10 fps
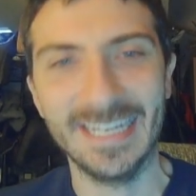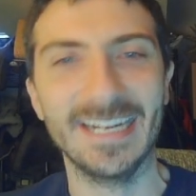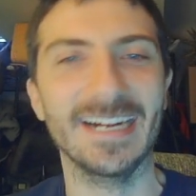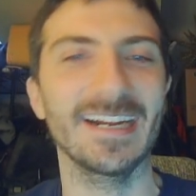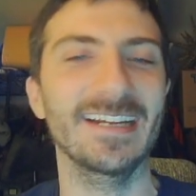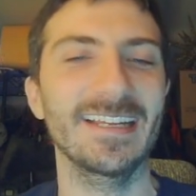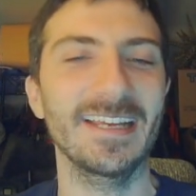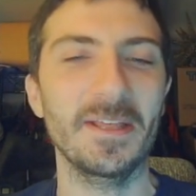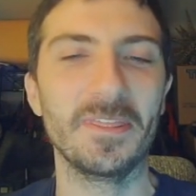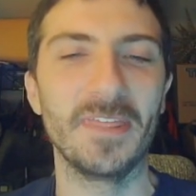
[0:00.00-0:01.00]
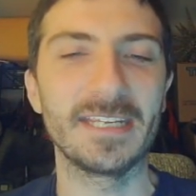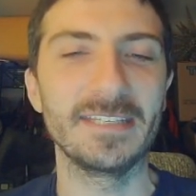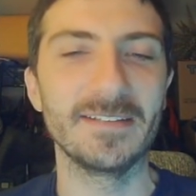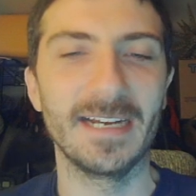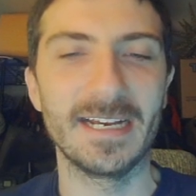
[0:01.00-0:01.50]
All right. Thank
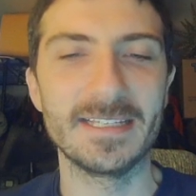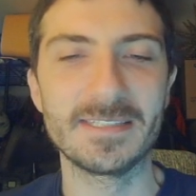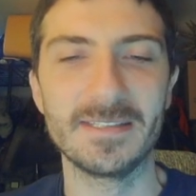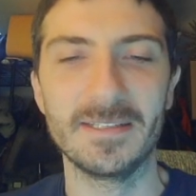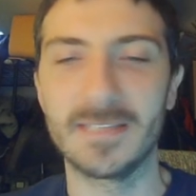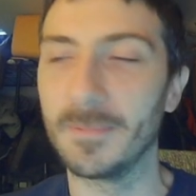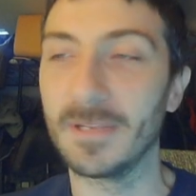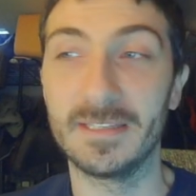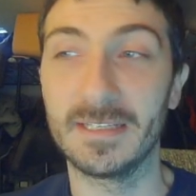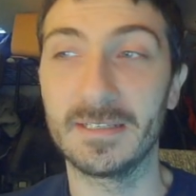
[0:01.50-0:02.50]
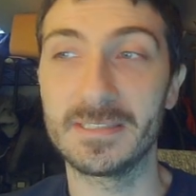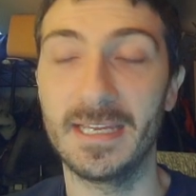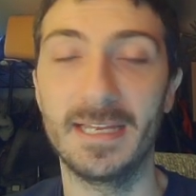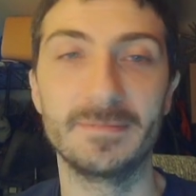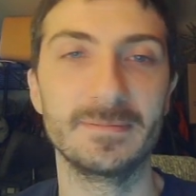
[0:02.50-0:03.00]
you, guys. Tom, you got anything else to add?